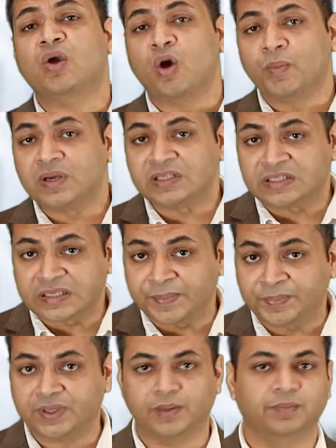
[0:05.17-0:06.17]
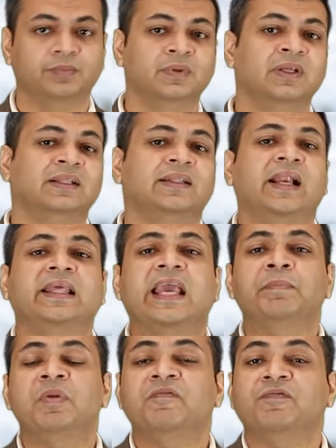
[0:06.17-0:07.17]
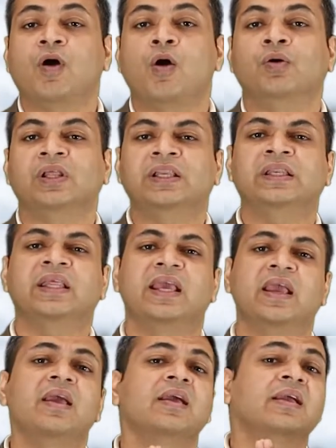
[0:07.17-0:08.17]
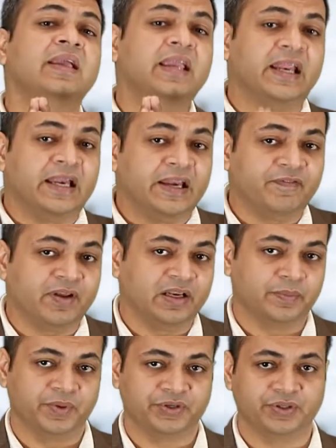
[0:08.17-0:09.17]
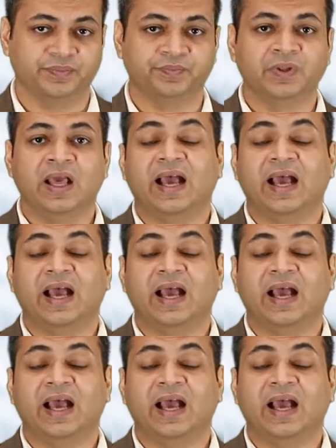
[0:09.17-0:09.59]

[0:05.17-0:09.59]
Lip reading: common symptom that can be found in a kidney failure patient,